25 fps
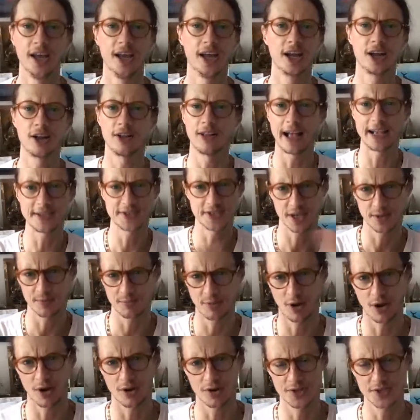classic
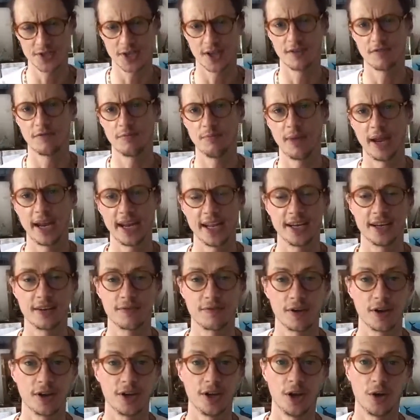parts of many
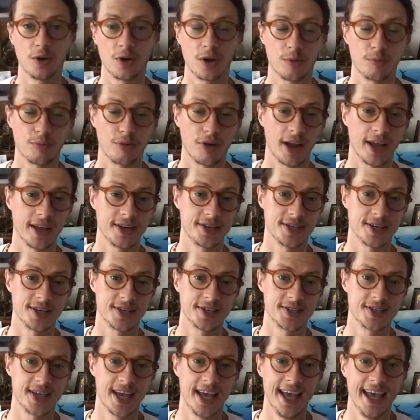different yoga
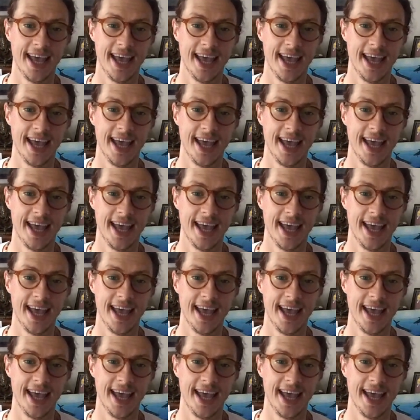branches.